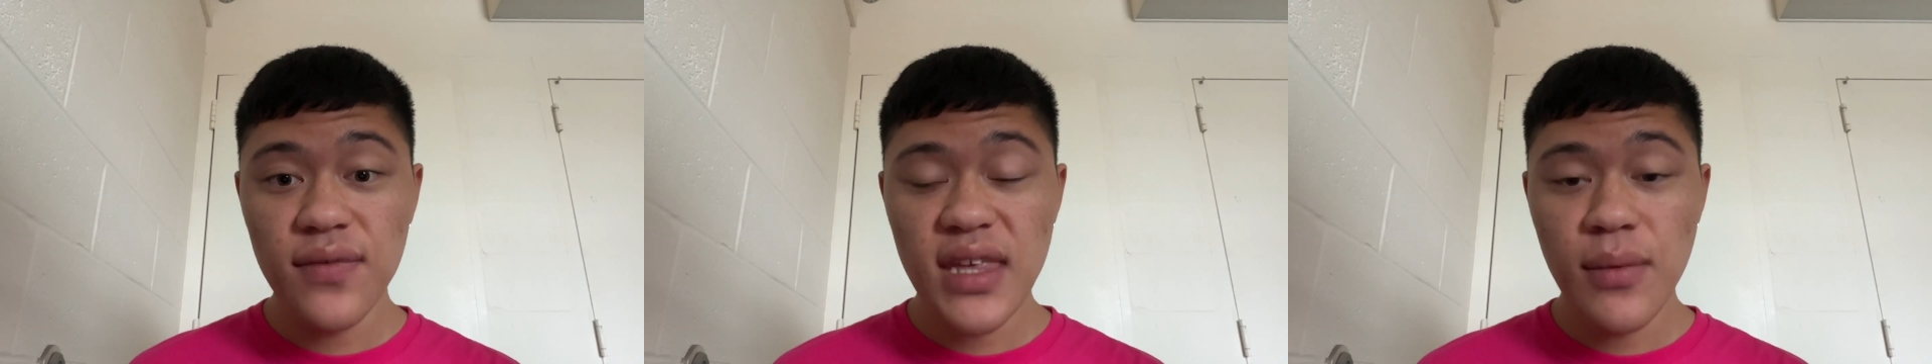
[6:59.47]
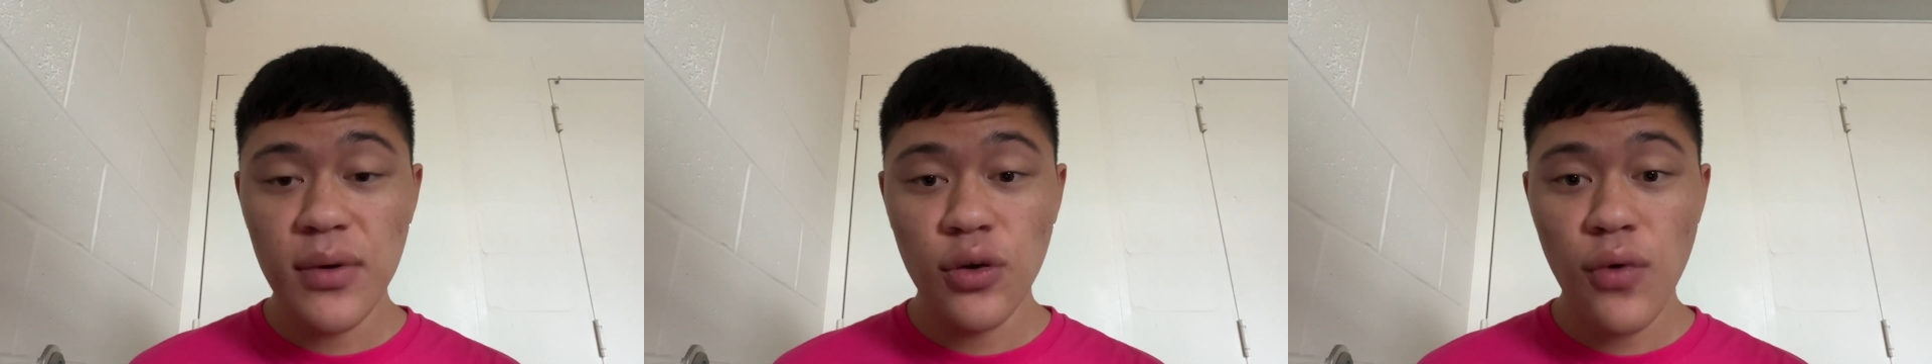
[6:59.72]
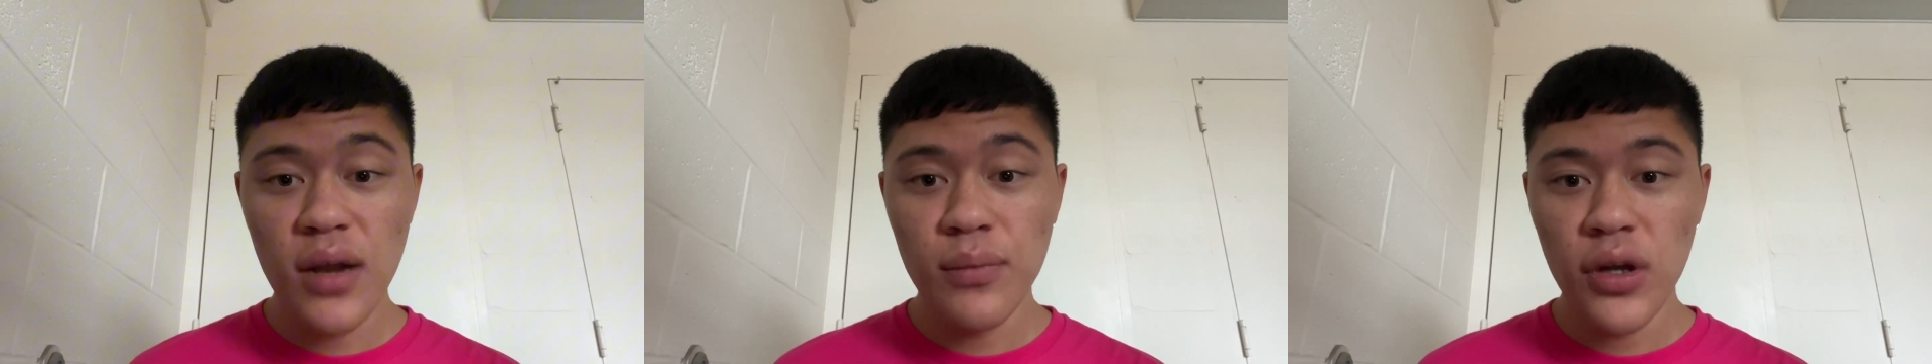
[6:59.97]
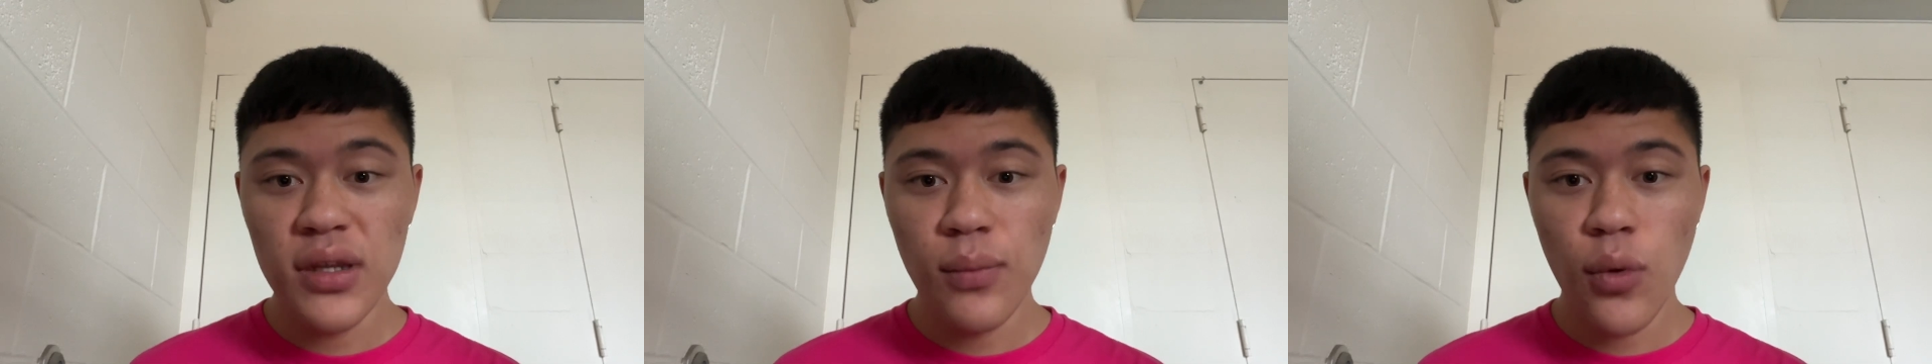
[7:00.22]
team under Rod
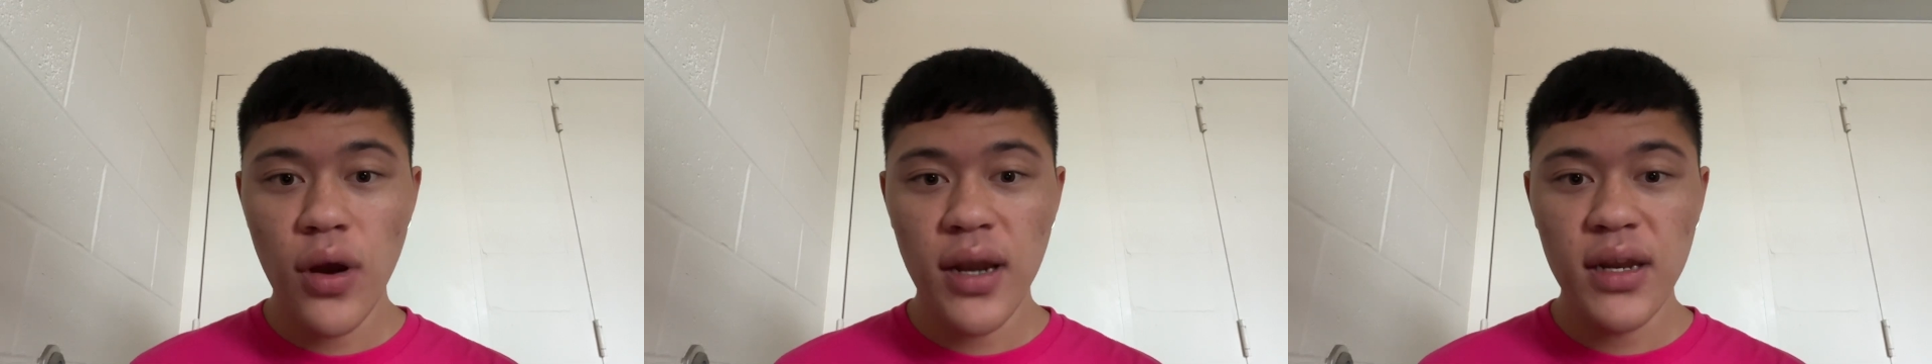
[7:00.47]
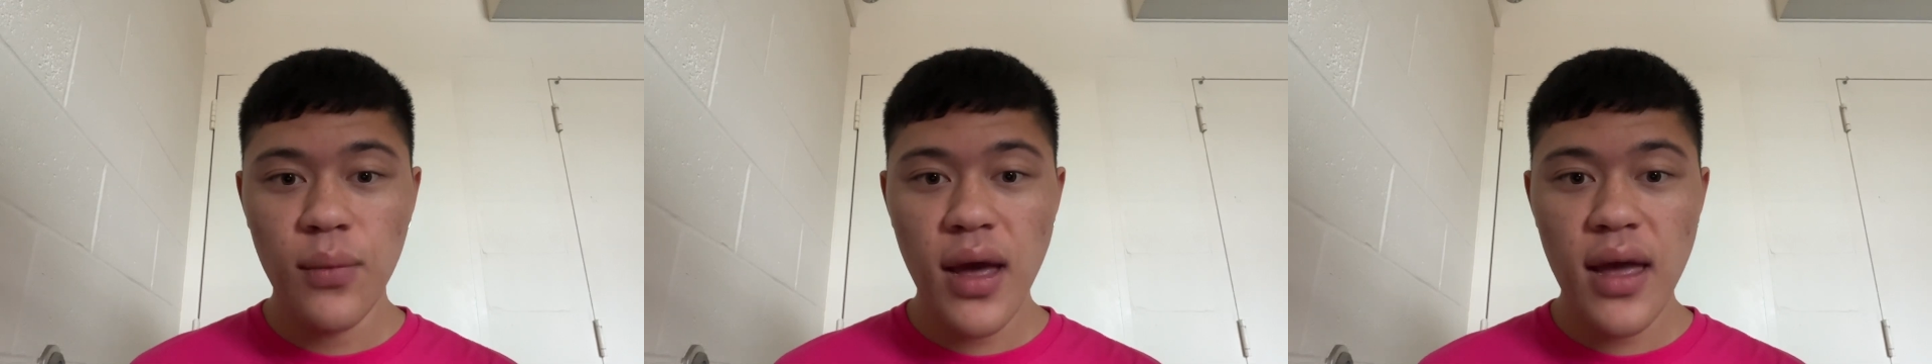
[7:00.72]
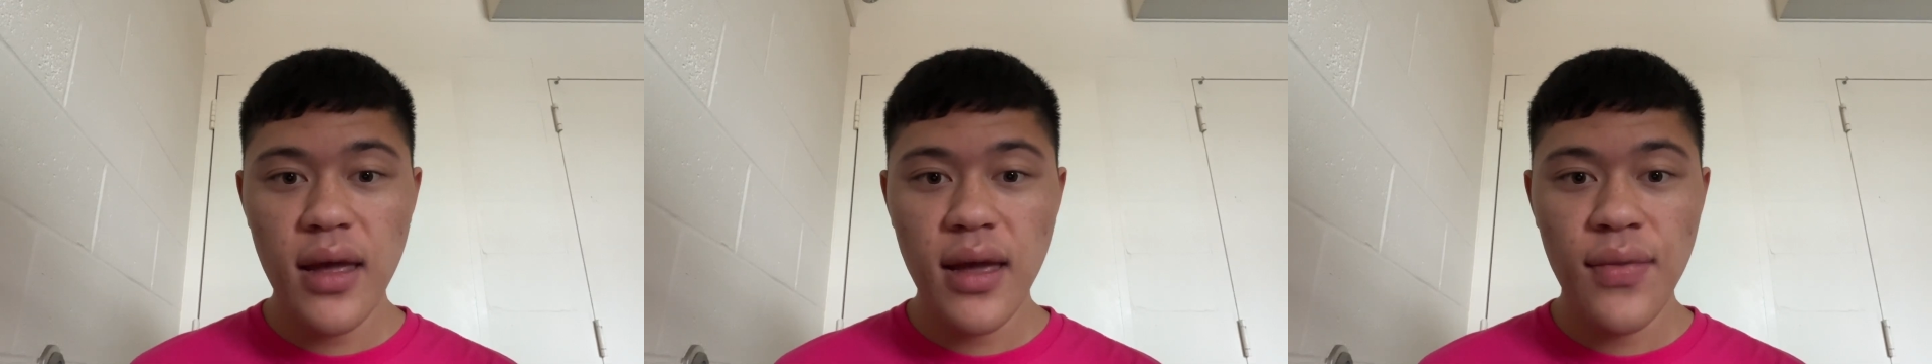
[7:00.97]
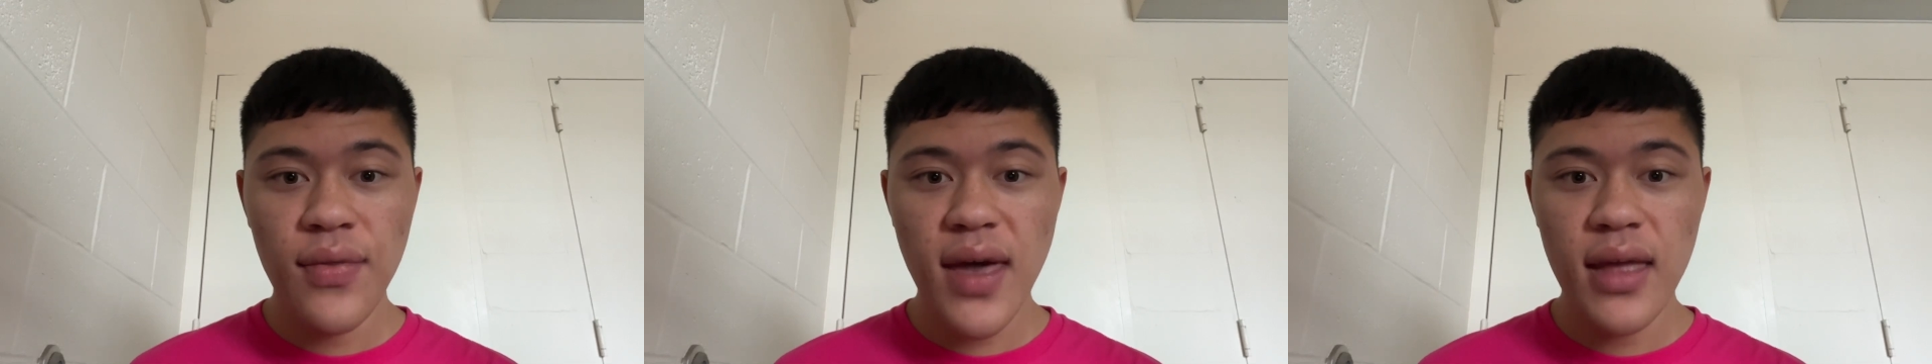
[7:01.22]
Brind'Amour anyway.
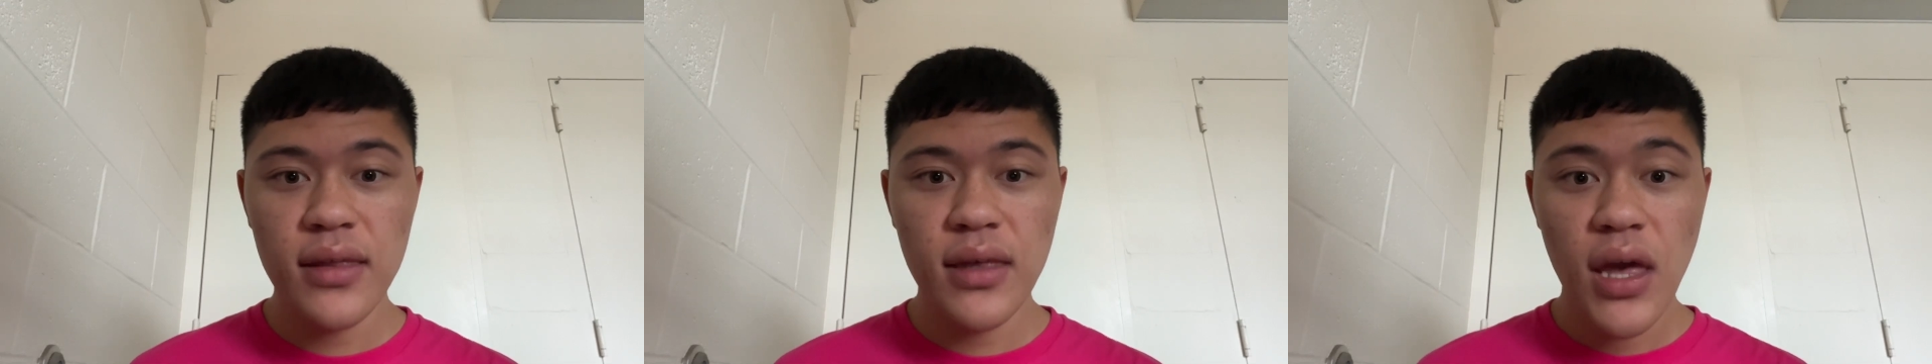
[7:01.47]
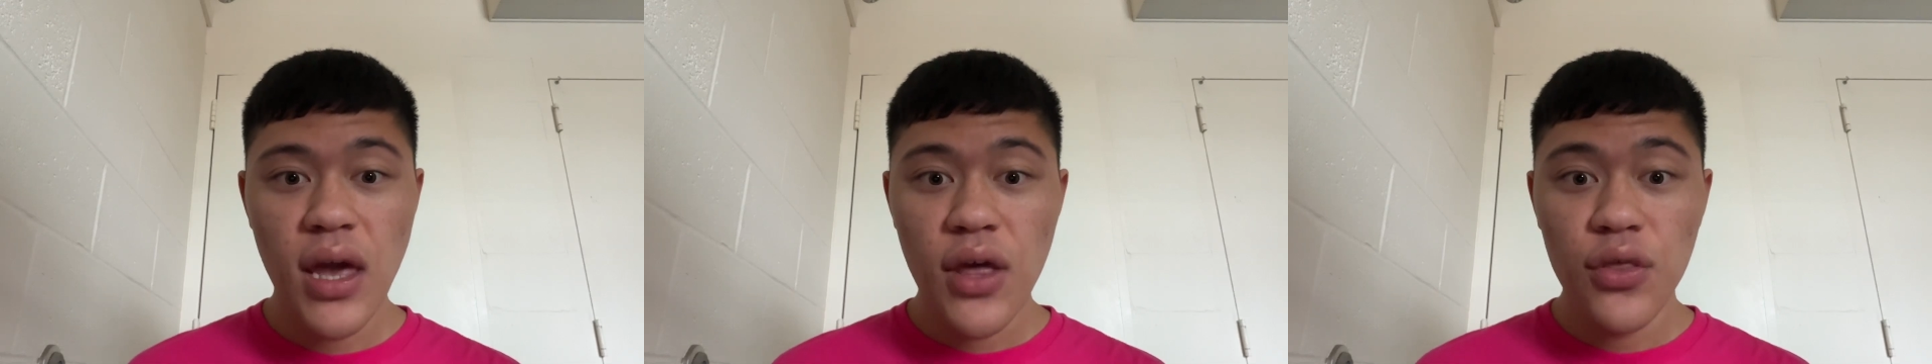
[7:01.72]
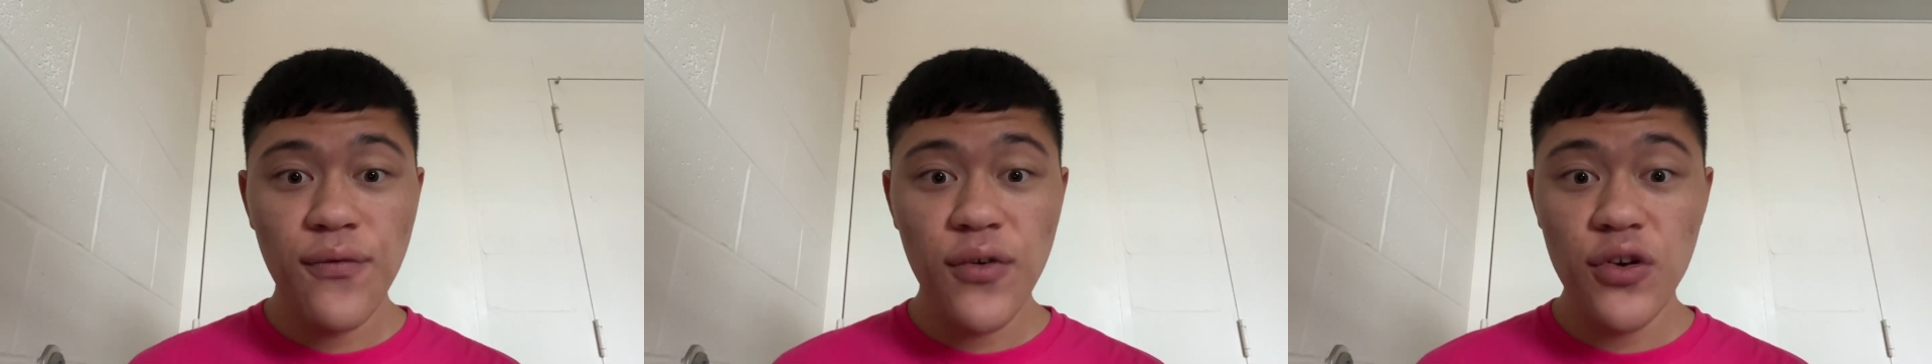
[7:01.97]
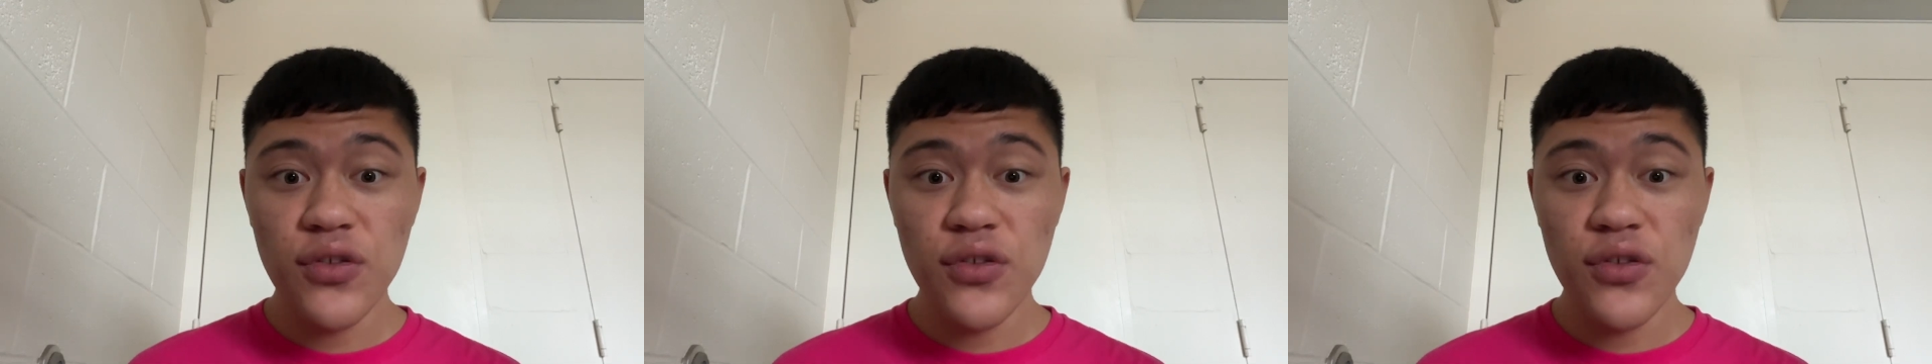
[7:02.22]
And then their first